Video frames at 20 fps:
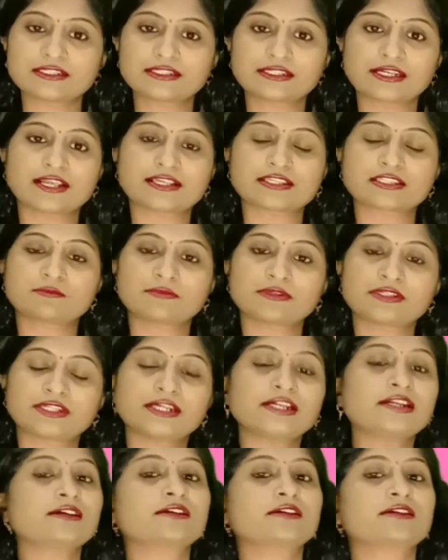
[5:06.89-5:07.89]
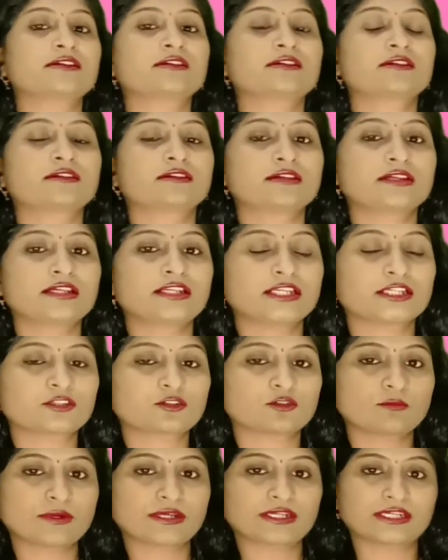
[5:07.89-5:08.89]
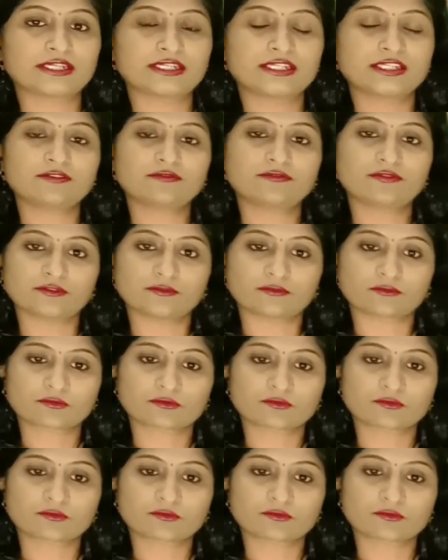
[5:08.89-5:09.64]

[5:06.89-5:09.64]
transmitted electromagnetic wave.